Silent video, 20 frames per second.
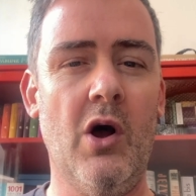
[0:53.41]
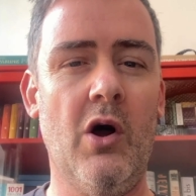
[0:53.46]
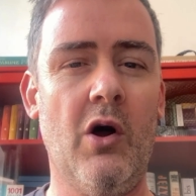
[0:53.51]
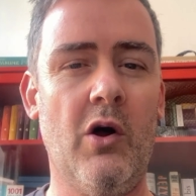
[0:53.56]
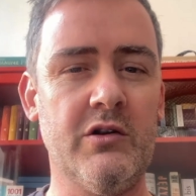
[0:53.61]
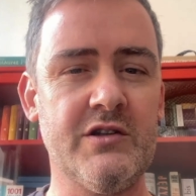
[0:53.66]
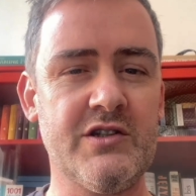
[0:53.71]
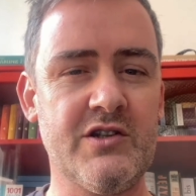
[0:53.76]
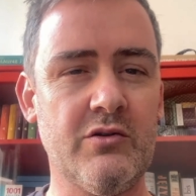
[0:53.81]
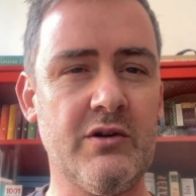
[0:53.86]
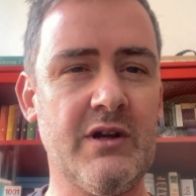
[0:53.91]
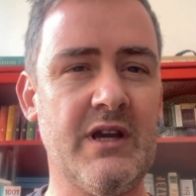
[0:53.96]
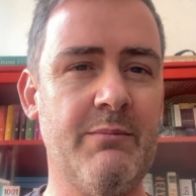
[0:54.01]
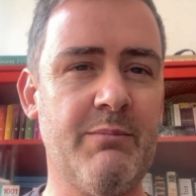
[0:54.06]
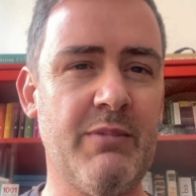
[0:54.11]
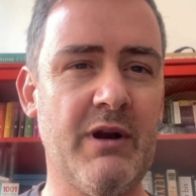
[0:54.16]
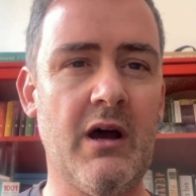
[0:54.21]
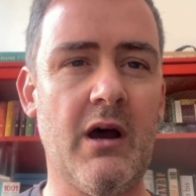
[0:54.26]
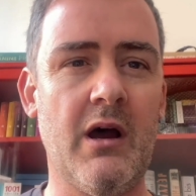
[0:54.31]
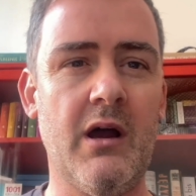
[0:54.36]
Also, keep
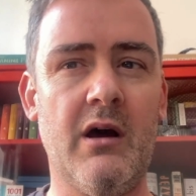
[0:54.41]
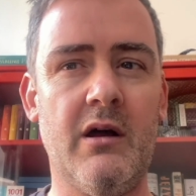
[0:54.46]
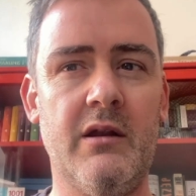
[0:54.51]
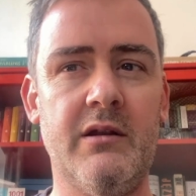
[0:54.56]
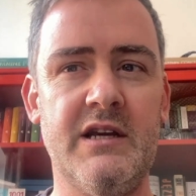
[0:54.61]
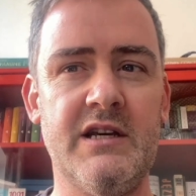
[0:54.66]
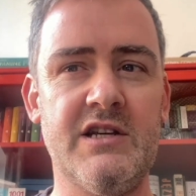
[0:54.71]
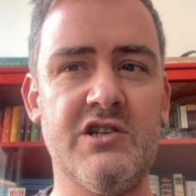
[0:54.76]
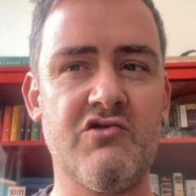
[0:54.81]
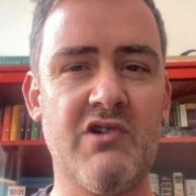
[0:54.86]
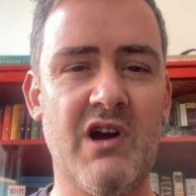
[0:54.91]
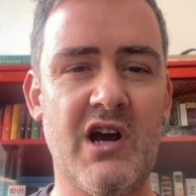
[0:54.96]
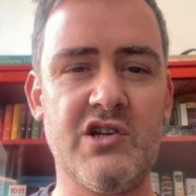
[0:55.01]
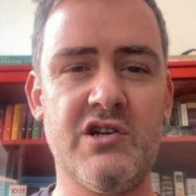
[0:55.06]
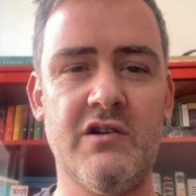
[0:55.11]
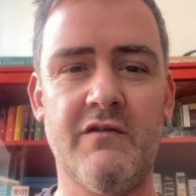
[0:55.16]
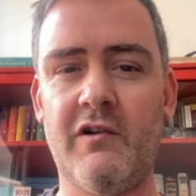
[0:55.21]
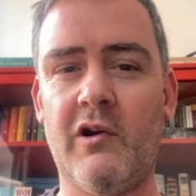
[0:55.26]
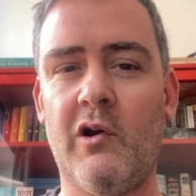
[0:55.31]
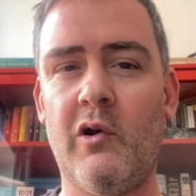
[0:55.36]
an eye on the
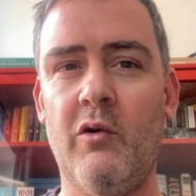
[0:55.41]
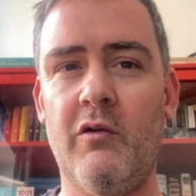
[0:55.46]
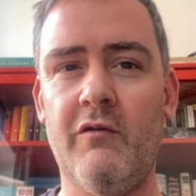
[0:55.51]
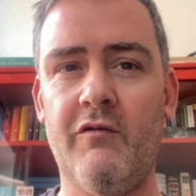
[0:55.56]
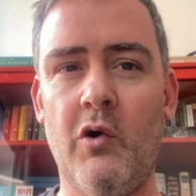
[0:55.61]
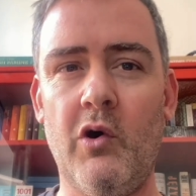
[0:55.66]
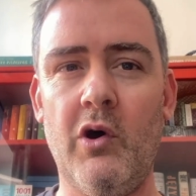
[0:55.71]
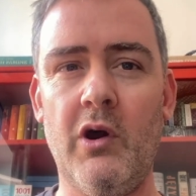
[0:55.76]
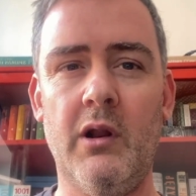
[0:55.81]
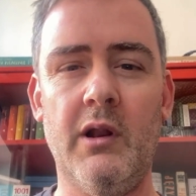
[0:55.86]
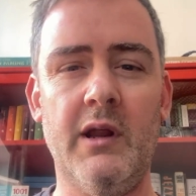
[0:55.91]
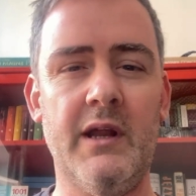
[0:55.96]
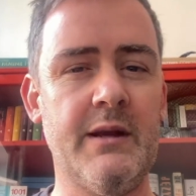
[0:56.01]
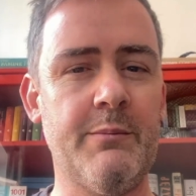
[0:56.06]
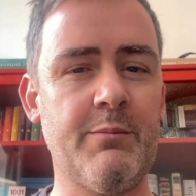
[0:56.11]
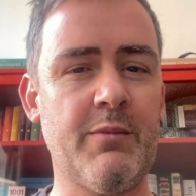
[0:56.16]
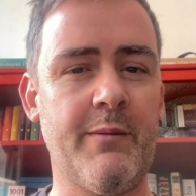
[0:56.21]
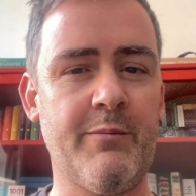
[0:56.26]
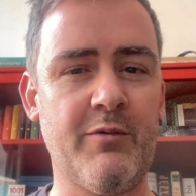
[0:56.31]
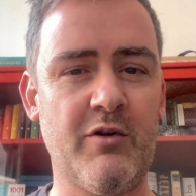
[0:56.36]
extraction of clove oil and the
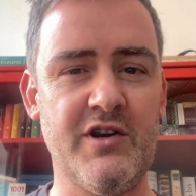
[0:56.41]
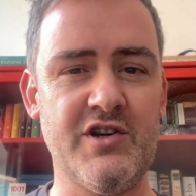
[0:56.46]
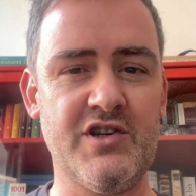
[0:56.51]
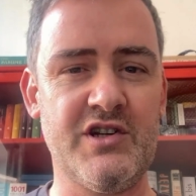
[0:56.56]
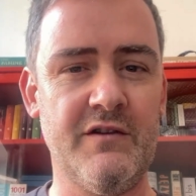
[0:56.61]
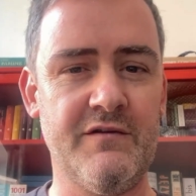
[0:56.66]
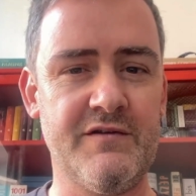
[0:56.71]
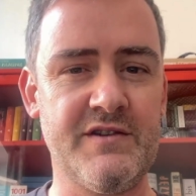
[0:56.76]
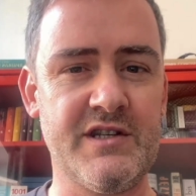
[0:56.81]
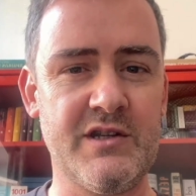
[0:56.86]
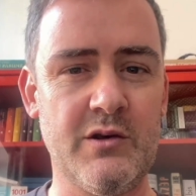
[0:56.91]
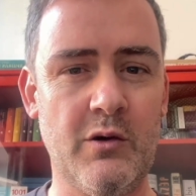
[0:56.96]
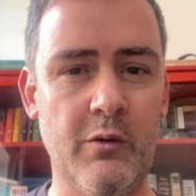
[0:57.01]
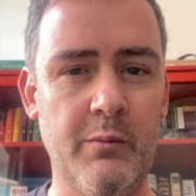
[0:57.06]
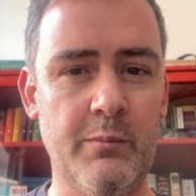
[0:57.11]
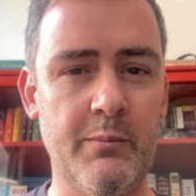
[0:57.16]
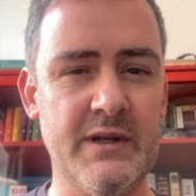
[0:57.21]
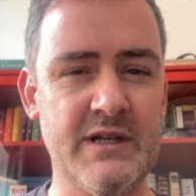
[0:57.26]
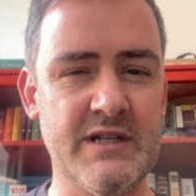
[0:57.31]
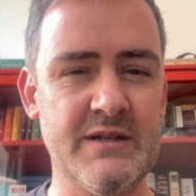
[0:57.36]
preparation of soap.
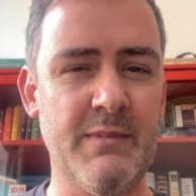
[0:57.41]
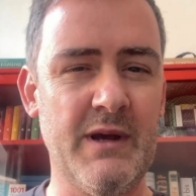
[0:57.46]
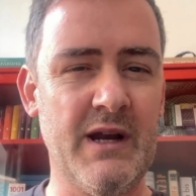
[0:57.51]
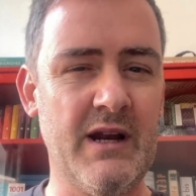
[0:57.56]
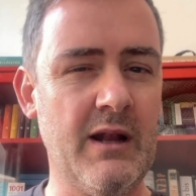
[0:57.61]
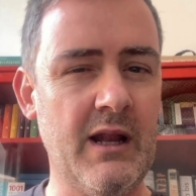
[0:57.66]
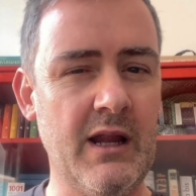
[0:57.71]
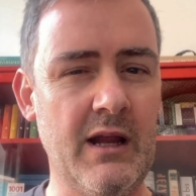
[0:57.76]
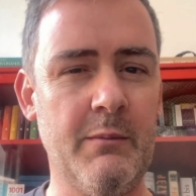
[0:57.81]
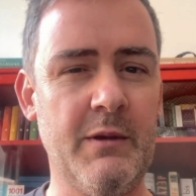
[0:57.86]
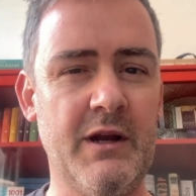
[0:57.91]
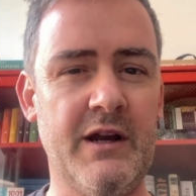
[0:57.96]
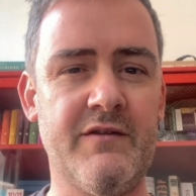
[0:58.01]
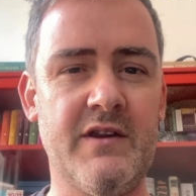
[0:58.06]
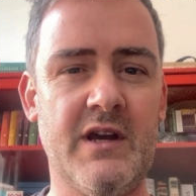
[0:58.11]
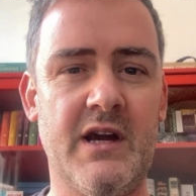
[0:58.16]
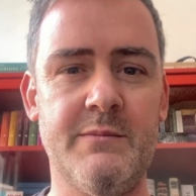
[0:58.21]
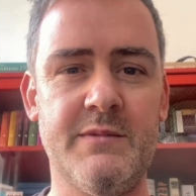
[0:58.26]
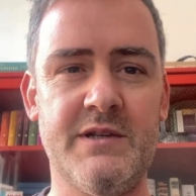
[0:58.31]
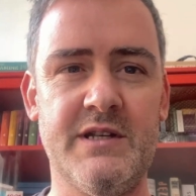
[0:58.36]
It's been a little bit of
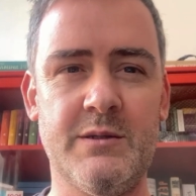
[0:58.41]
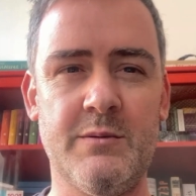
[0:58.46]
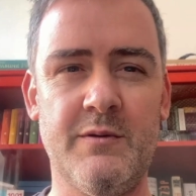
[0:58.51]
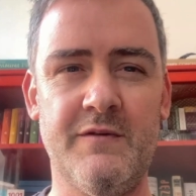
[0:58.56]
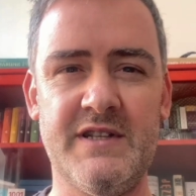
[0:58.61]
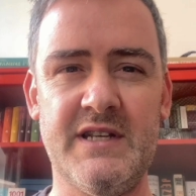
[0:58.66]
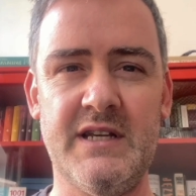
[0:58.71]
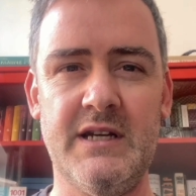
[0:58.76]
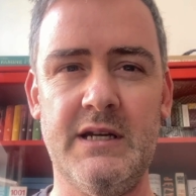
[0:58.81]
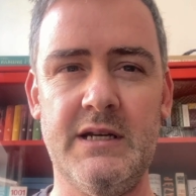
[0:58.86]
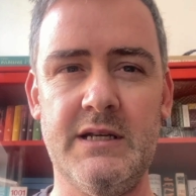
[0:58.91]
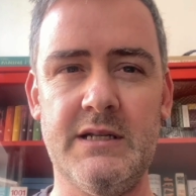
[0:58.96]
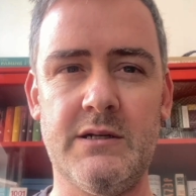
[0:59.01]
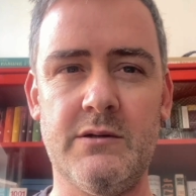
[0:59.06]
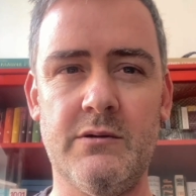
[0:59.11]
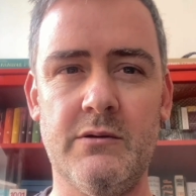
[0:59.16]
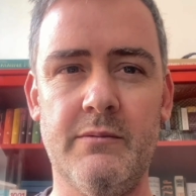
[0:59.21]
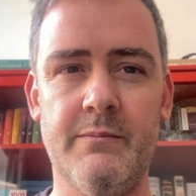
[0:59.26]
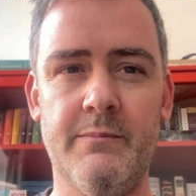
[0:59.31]
time since we've seen these two.